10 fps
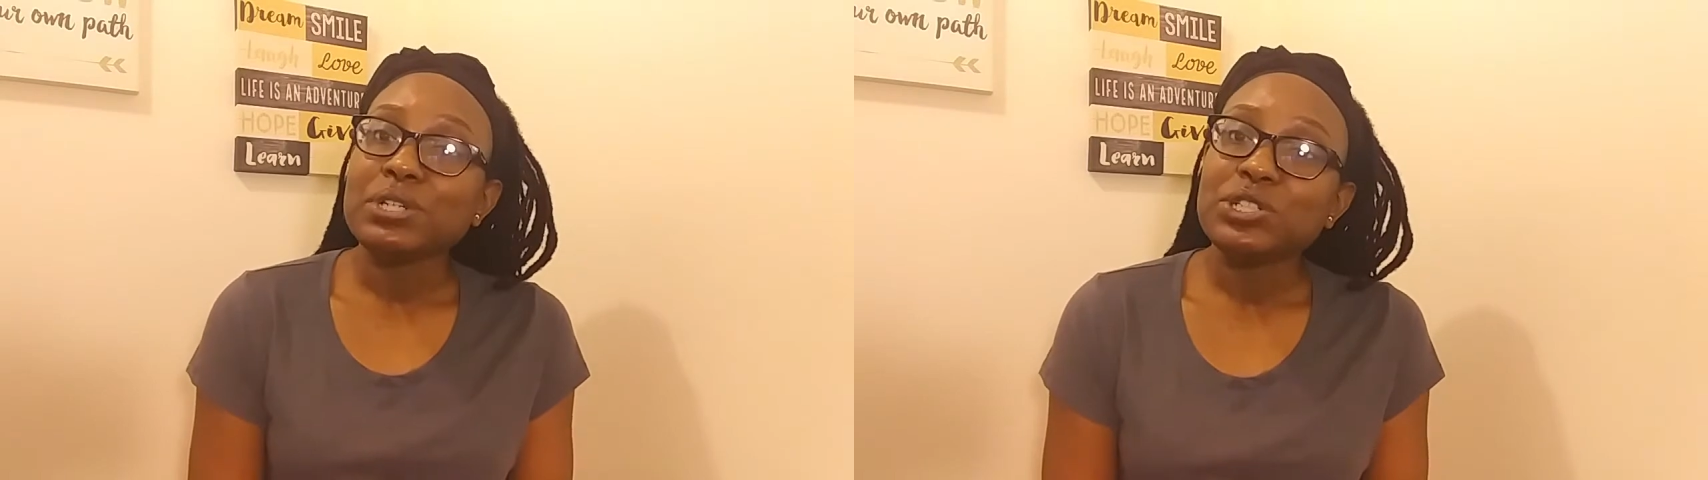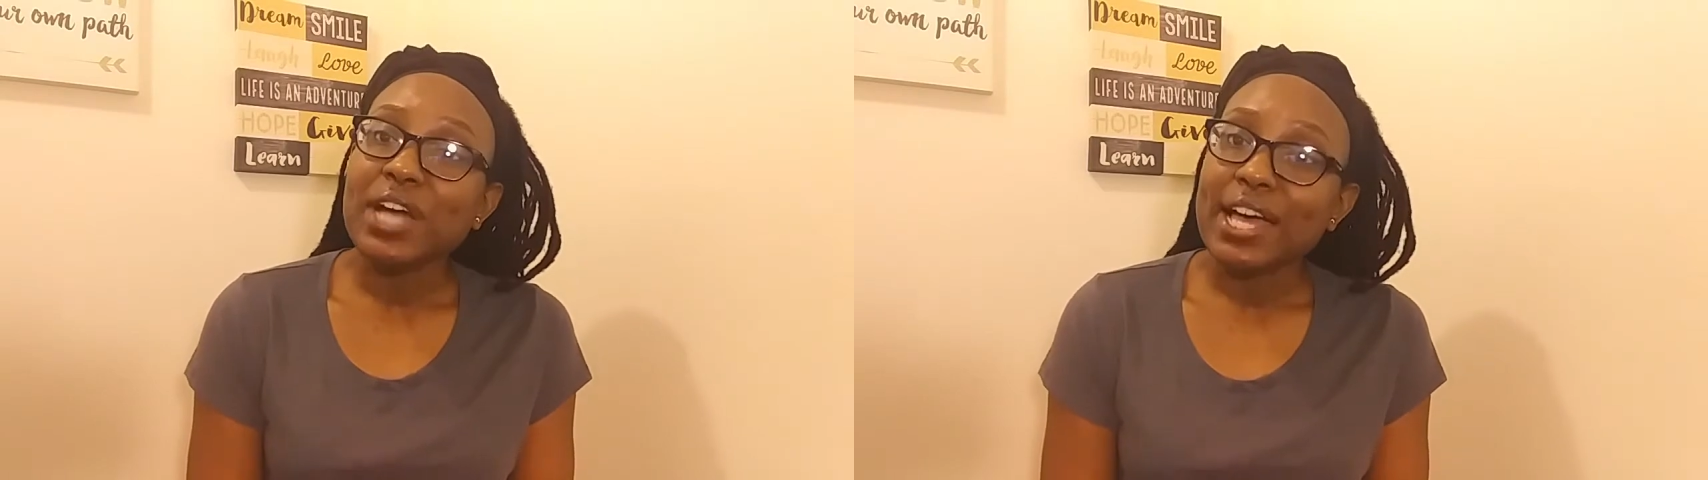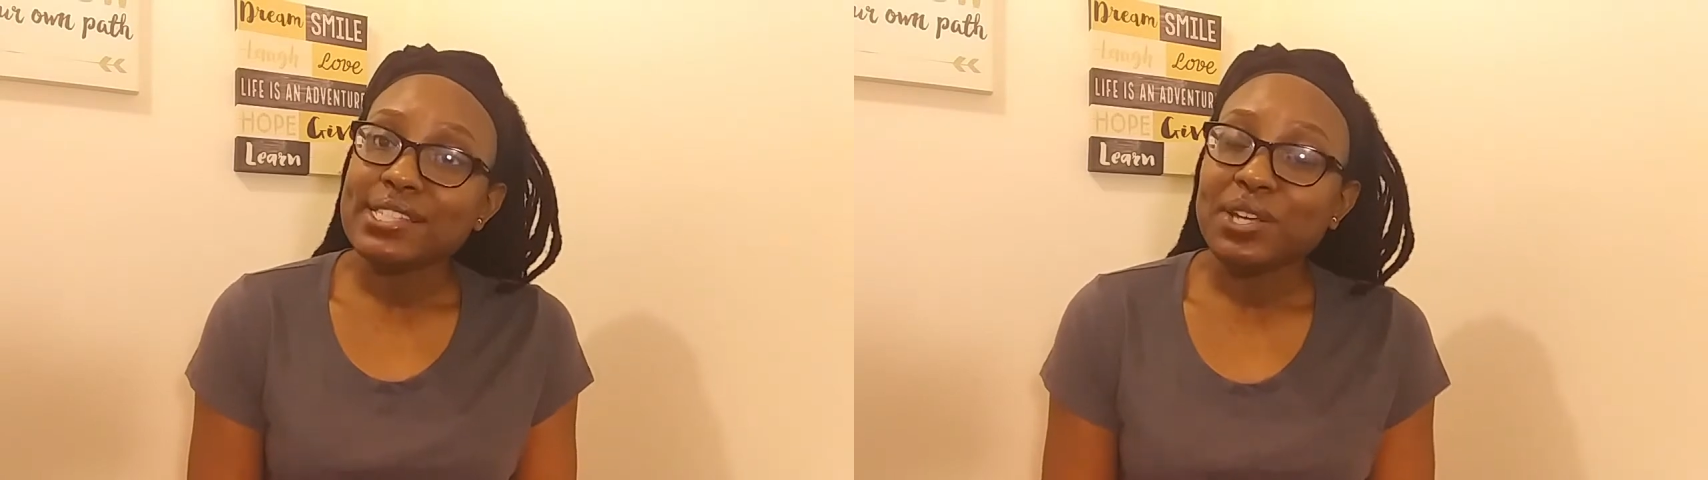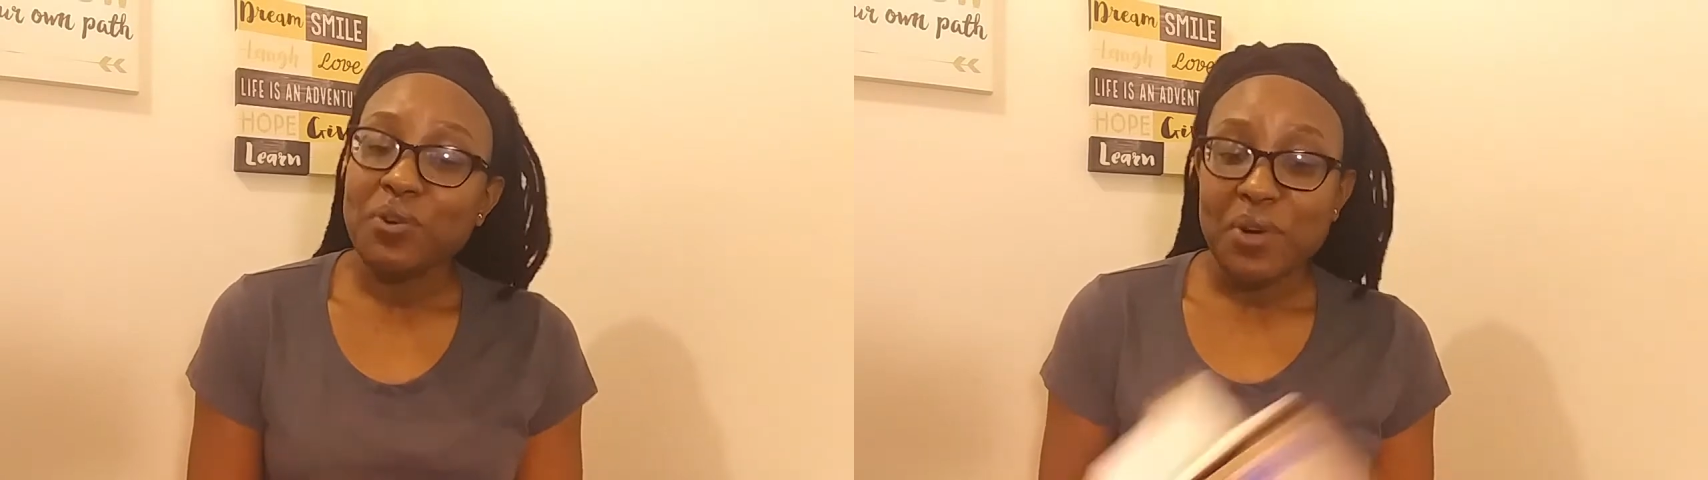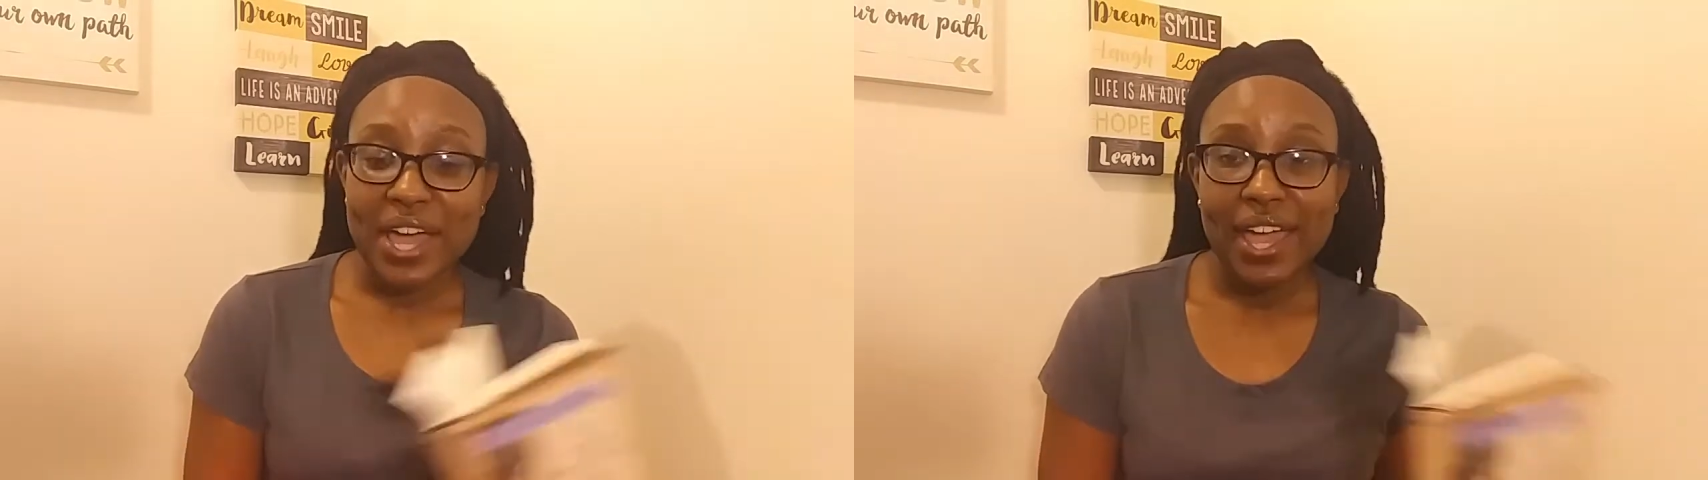you guys to
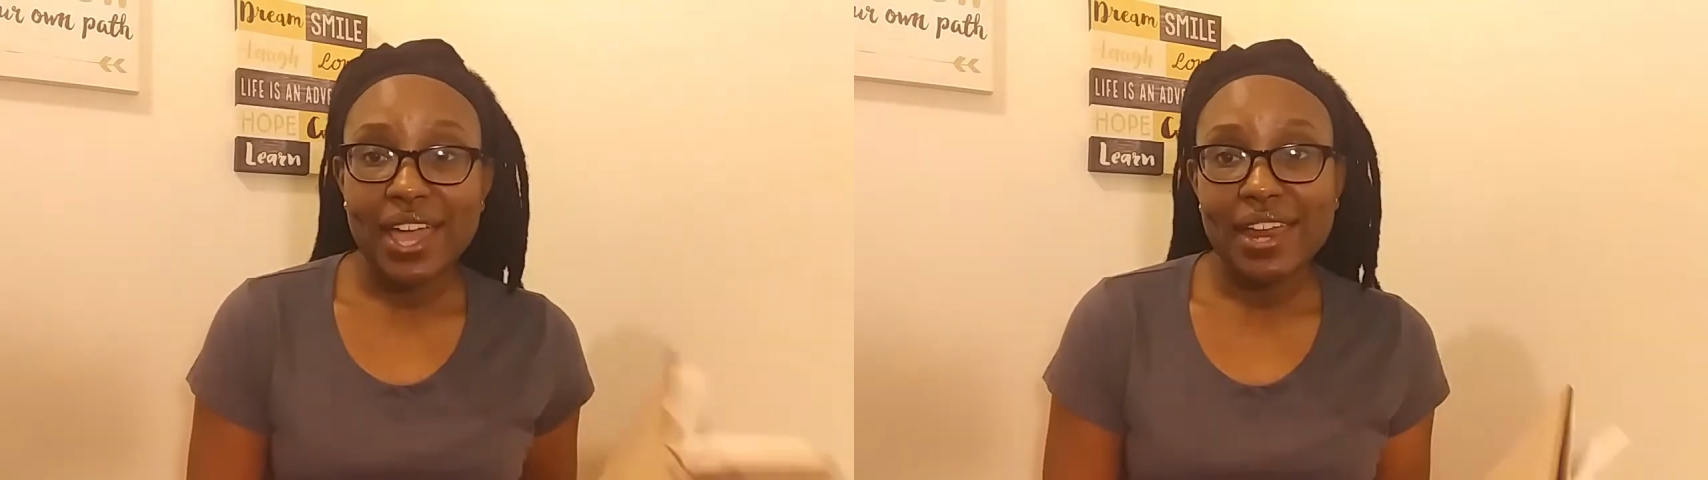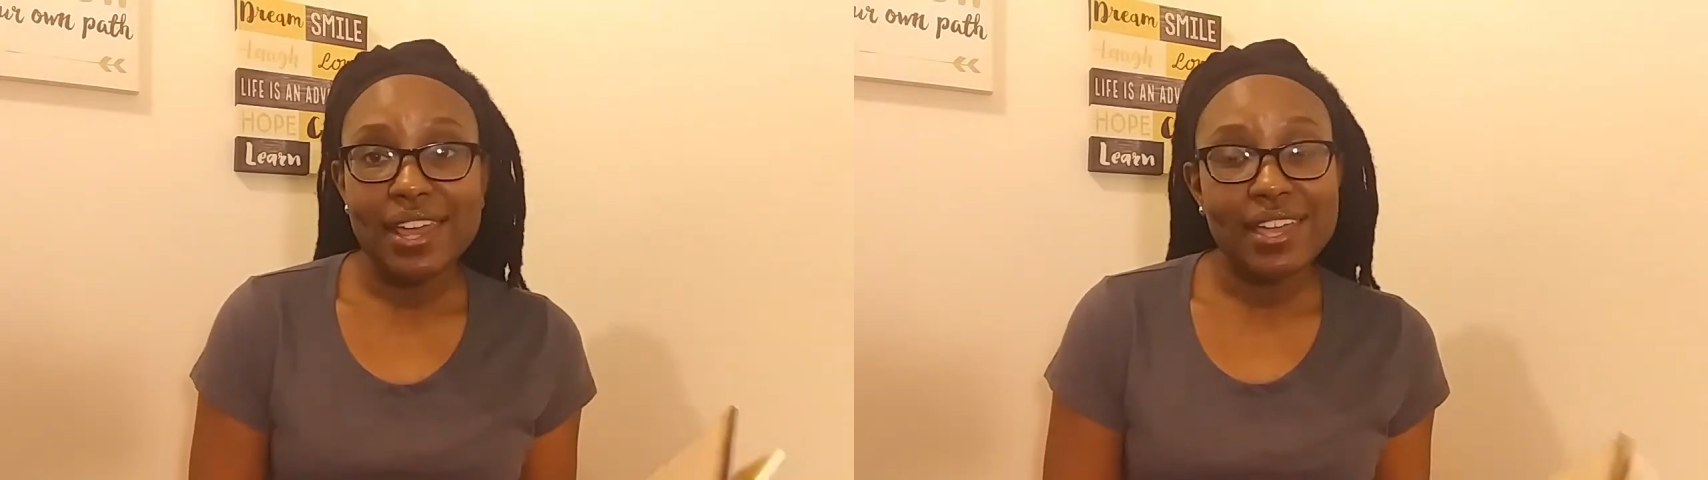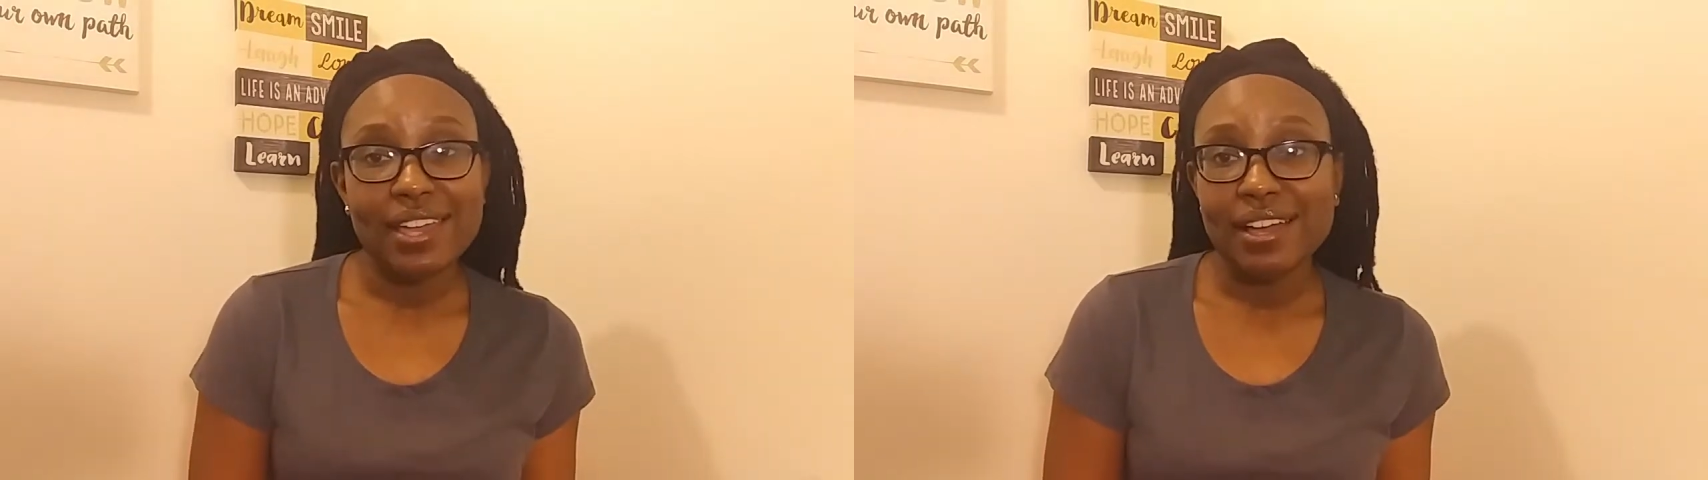go ahead and get